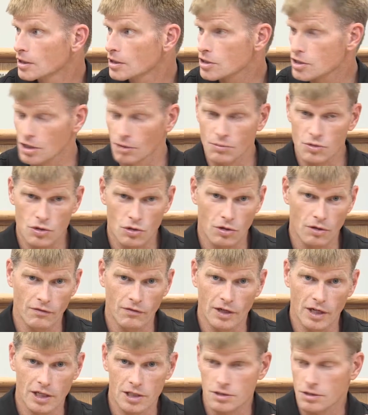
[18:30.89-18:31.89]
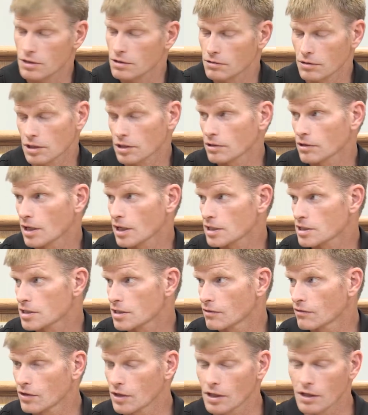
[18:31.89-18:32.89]
some sort of an extracurricular
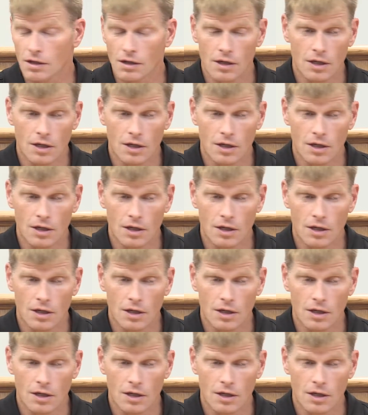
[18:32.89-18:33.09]
activity.